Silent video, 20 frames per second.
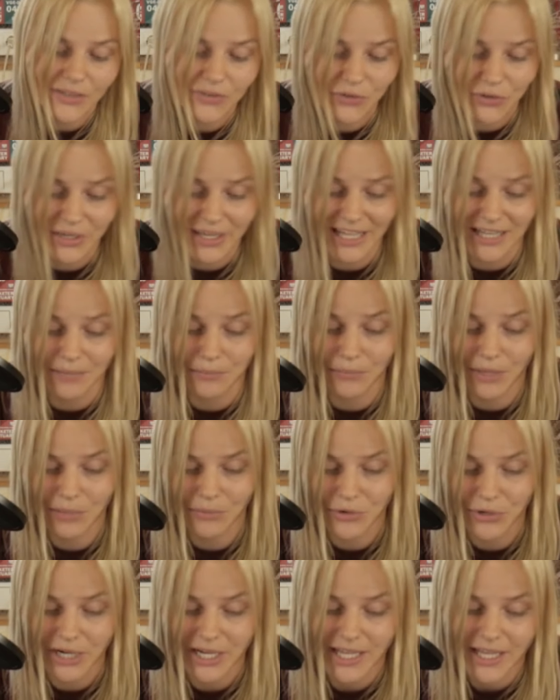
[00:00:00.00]
to get
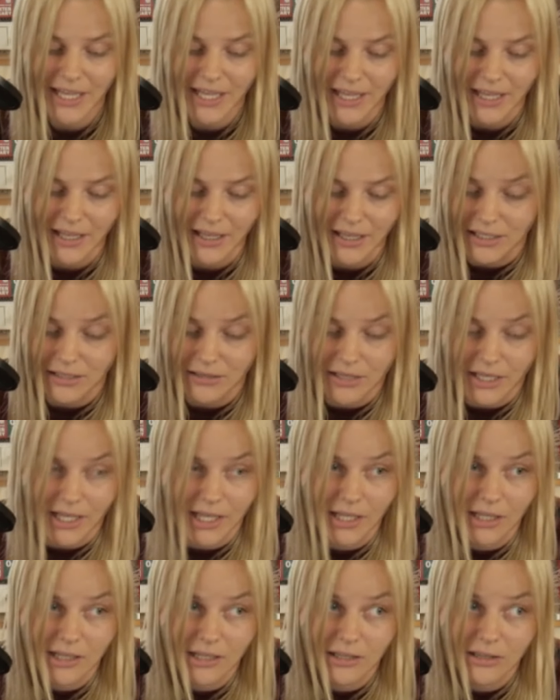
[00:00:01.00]
memory.
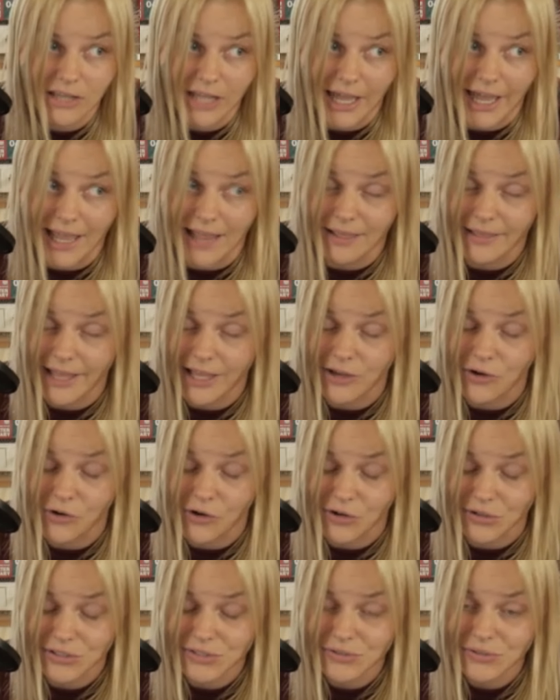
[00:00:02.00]
And I like
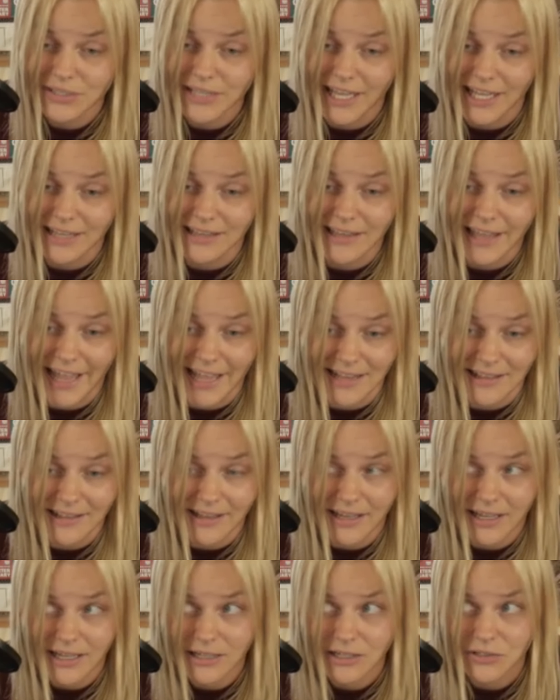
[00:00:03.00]
also that
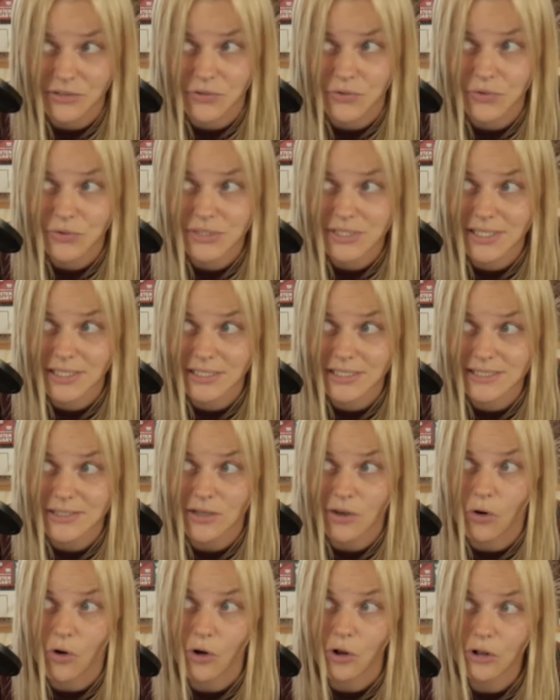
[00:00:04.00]
deck uses
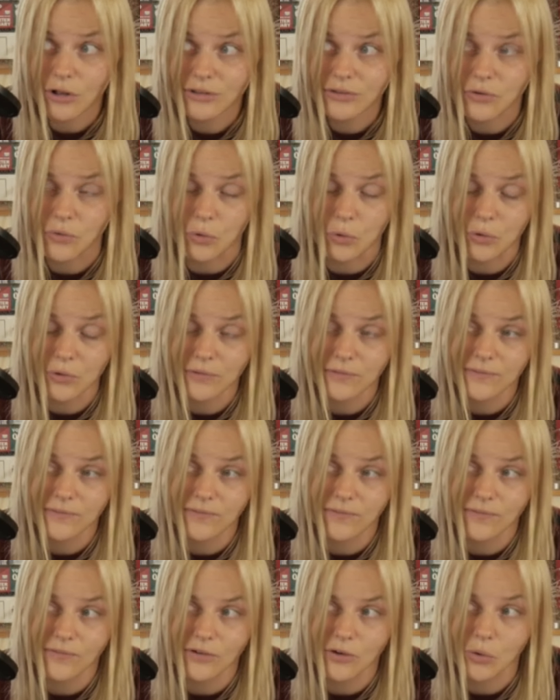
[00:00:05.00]
old
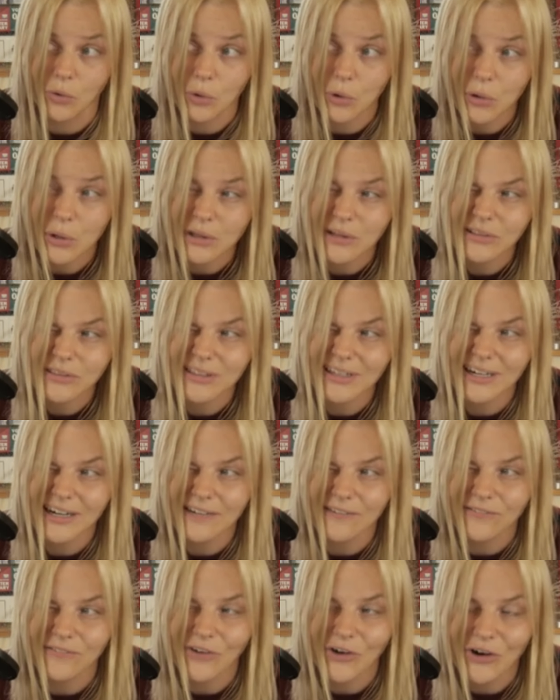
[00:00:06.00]

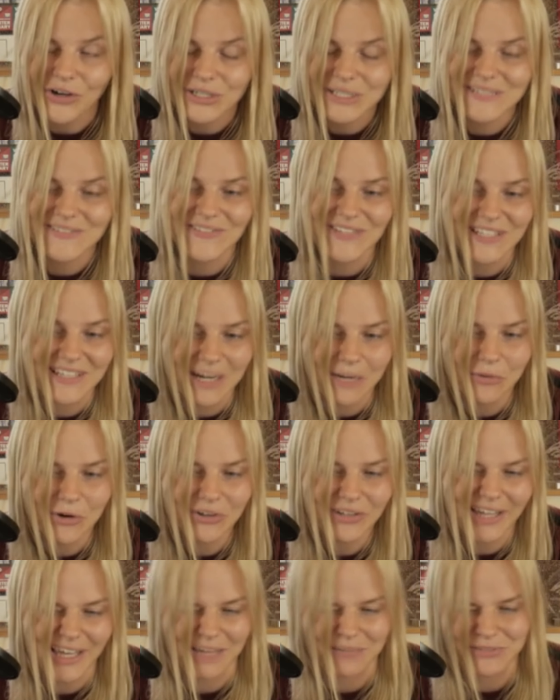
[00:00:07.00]
Ultra Force
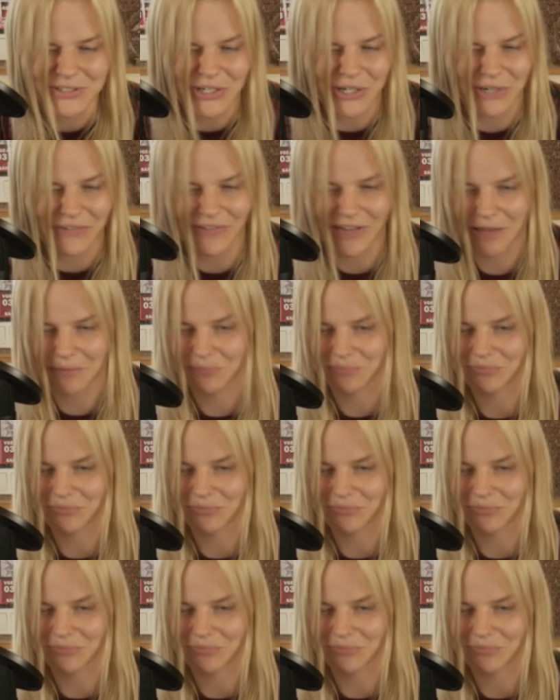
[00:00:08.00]
Vidramon. I'm sorry if I